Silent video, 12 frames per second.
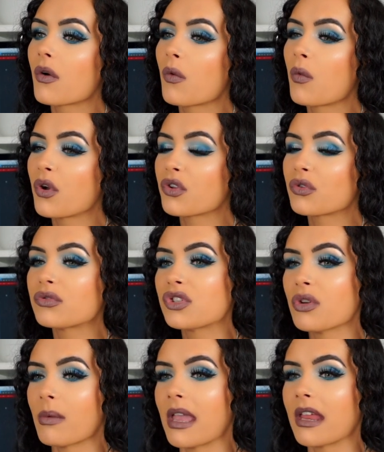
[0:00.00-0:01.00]
what you're
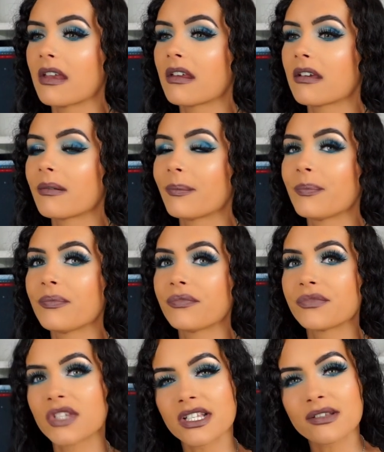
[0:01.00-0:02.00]
doing
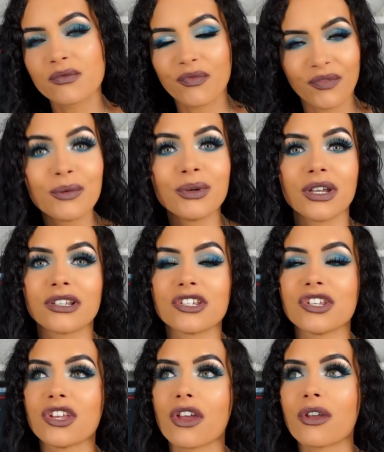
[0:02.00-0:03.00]
doesn't feel good
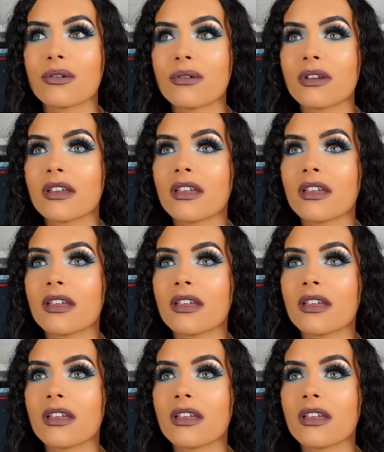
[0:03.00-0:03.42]
to you,